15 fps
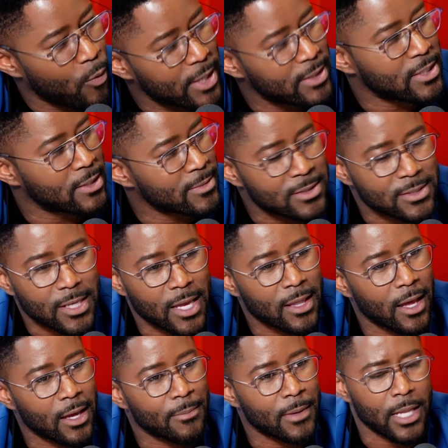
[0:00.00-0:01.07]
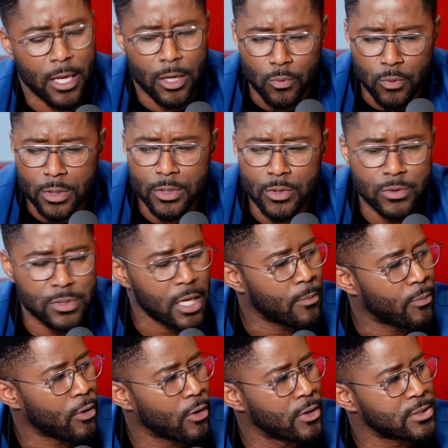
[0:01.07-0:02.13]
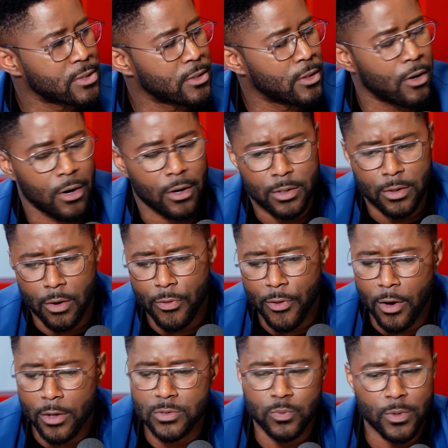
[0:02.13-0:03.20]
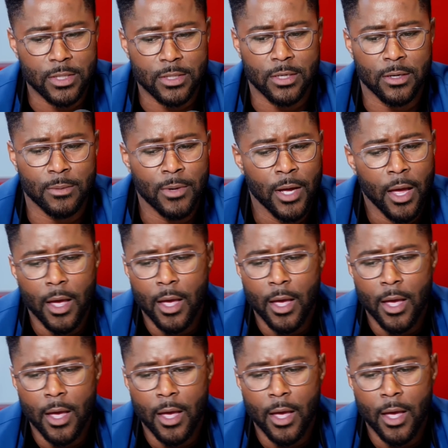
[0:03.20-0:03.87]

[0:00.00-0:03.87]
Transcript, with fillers: I wanted them to say, like, man, they could really use Nate Burleson or, you know, thoughts with them.